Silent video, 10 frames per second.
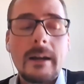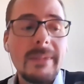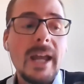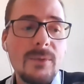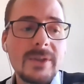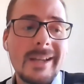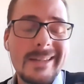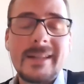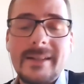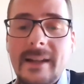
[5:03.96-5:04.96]
and I can't
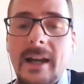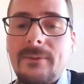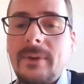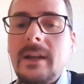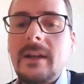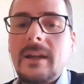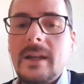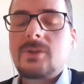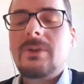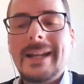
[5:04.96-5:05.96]
emphasize this enough,
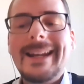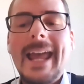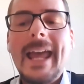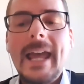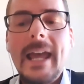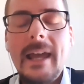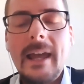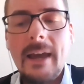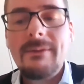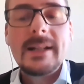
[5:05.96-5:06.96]
it's really an
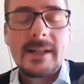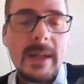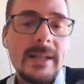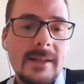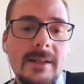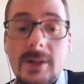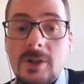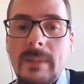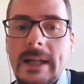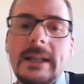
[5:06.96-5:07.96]
evidence-based
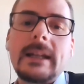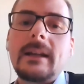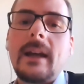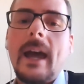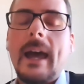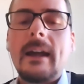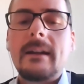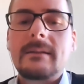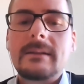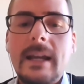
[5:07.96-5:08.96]
decision-making
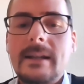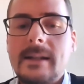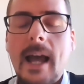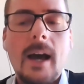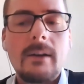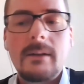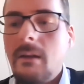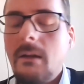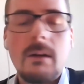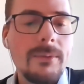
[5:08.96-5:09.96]
and takes out a
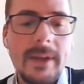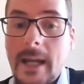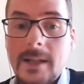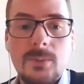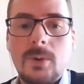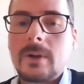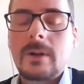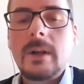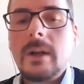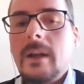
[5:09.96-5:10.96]
lot of the
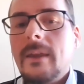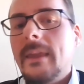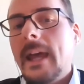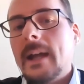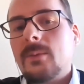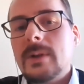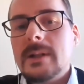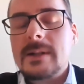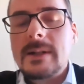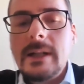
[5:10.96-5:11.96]
guesswork that
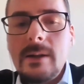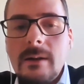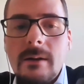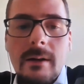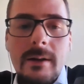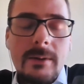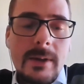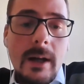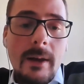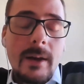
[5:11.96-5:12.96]
we see
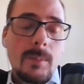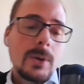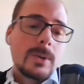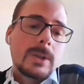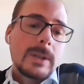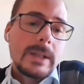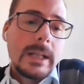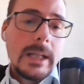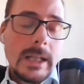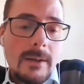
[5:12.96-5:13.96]
using other
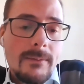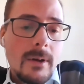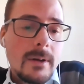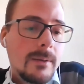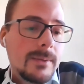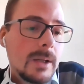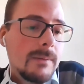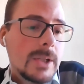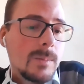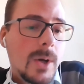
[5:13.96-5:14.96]
approaches in the front end of the
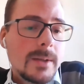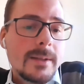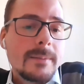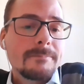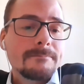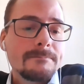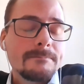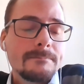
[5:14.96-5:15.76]
innovation process.